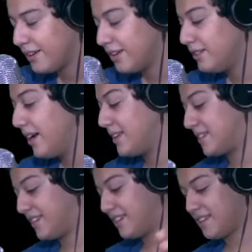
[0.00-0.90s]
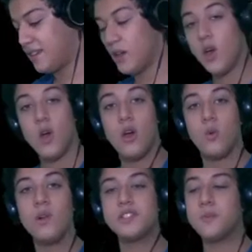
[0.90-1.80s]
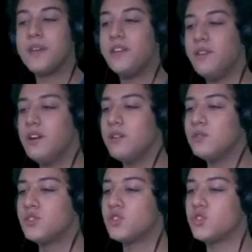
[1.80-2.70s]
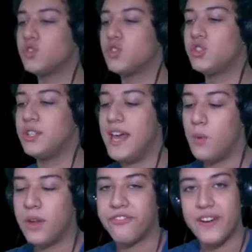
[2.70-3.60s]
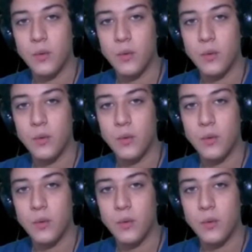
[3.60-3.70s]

Alright. Well, superheroes, today we